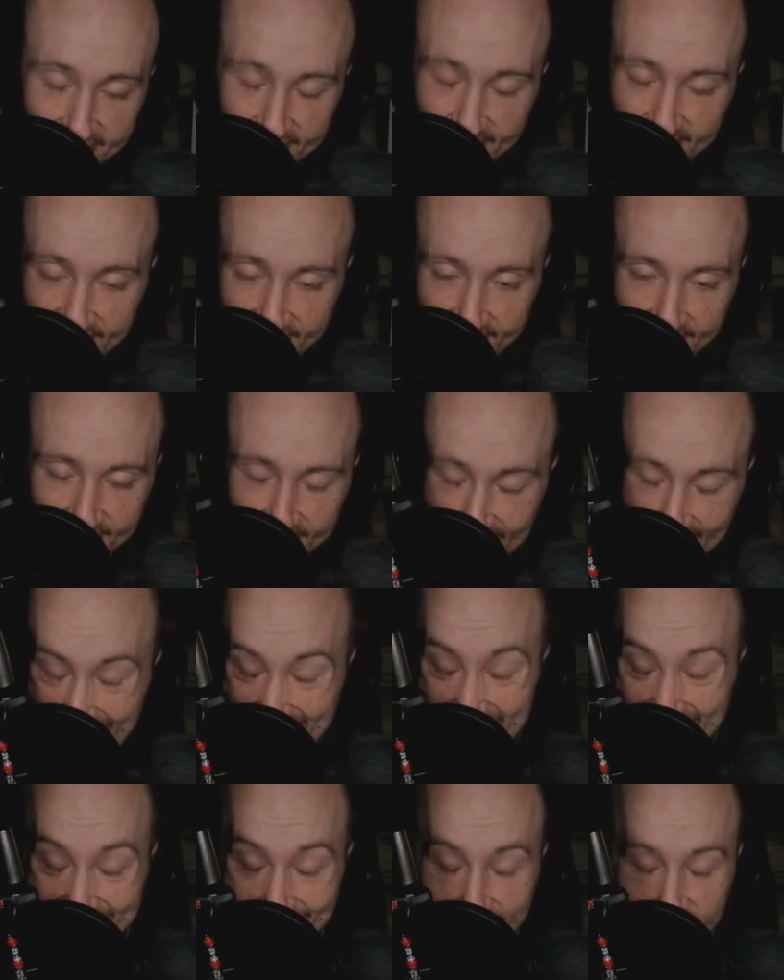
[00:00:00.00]
if I do
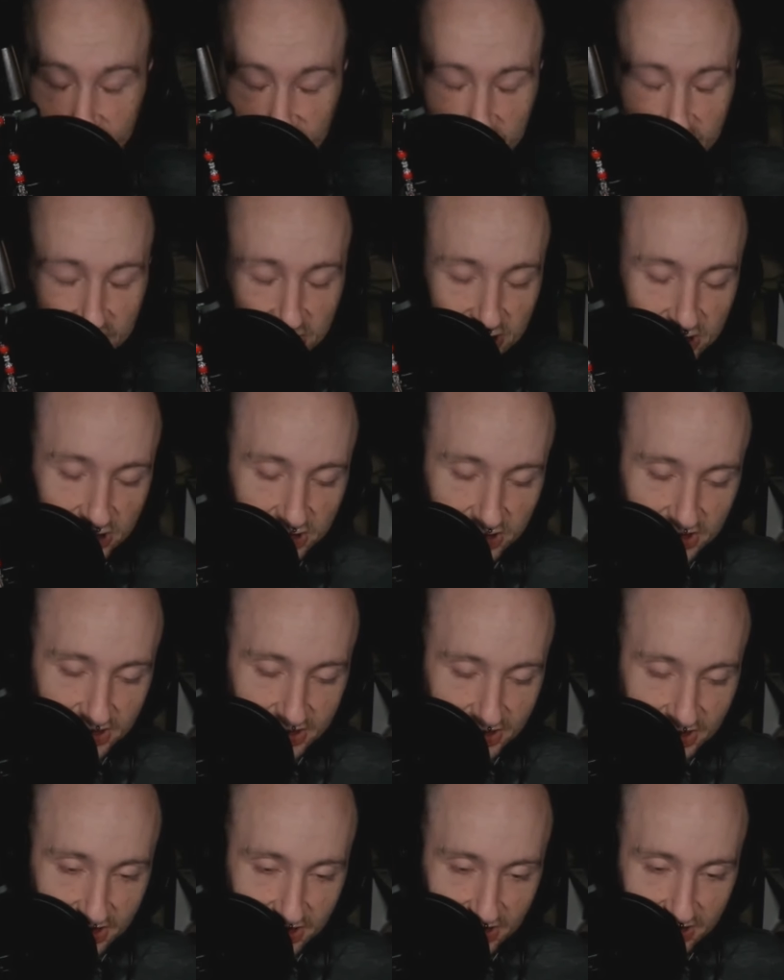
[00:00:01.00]
that,
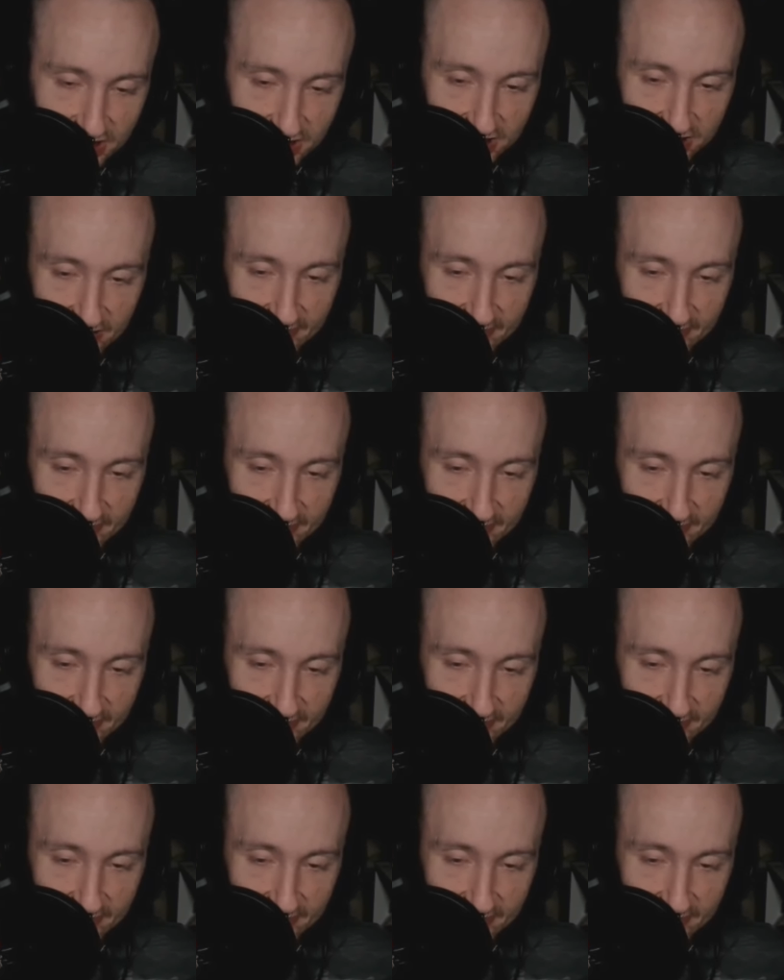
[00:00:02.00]
uh,